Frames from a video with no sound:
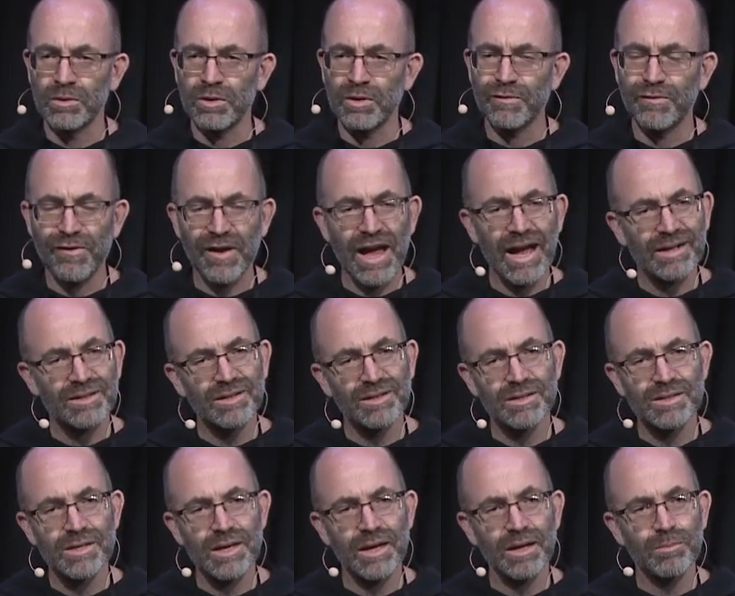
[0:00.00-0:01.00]
In fact," he
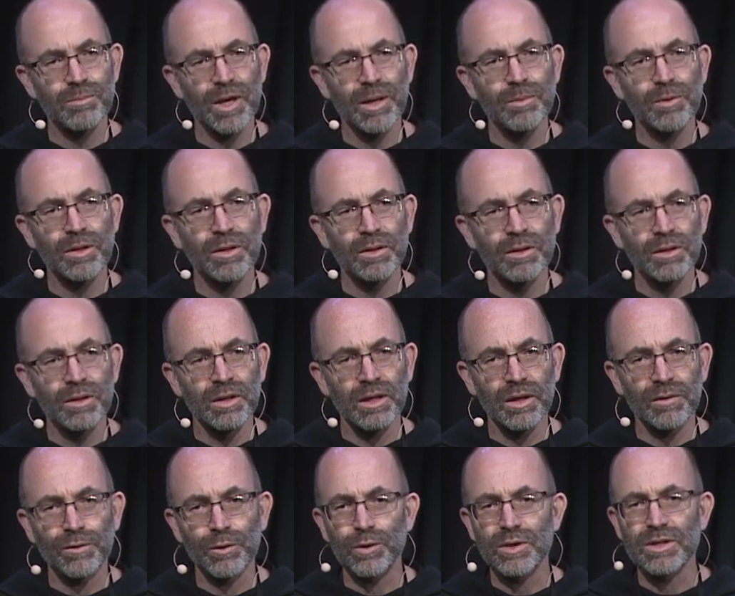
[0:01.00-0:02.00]
said, "maybe
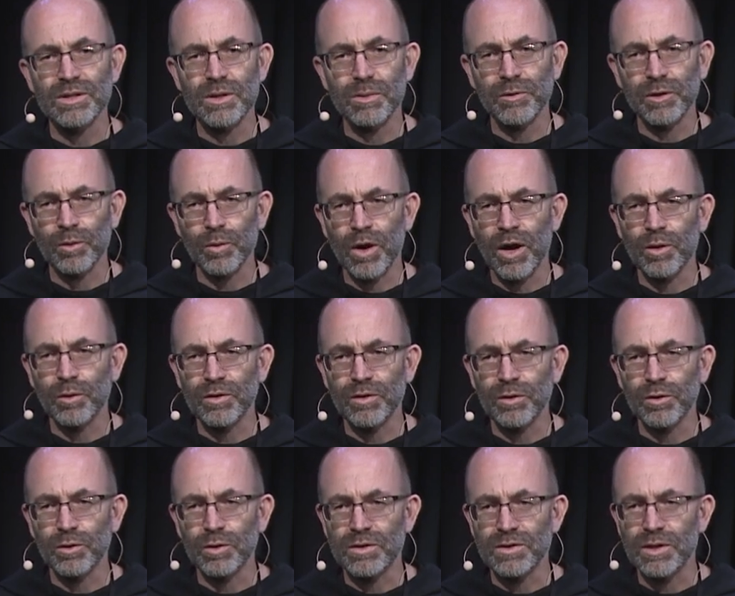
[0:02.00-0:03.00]
if there is something wrong with
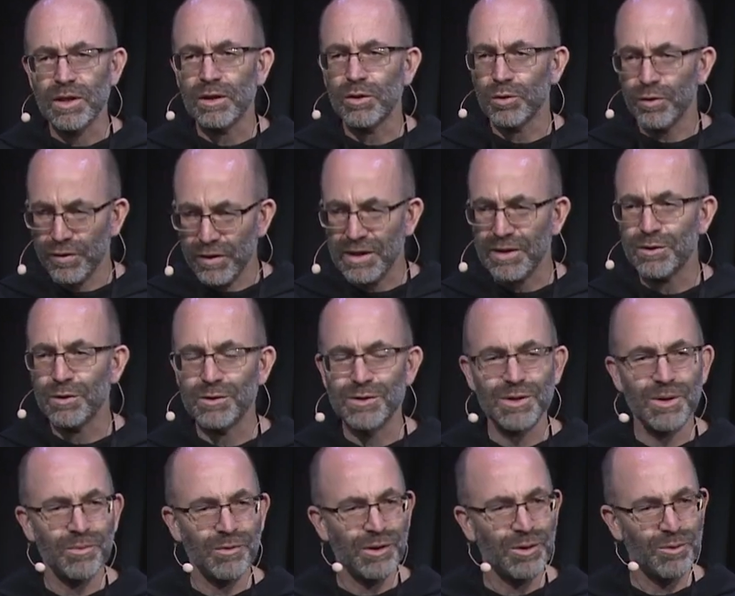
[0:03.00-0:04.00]
you, it's that you think there's
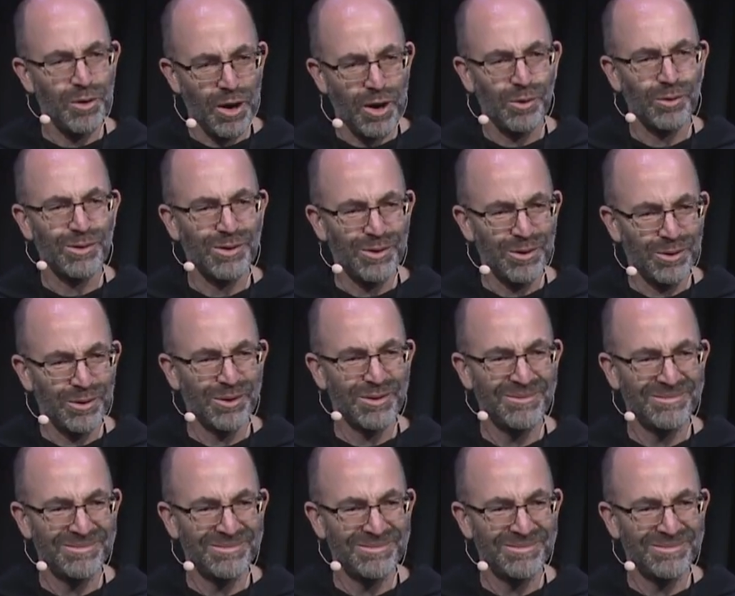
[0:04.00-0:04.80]
something wrong with you."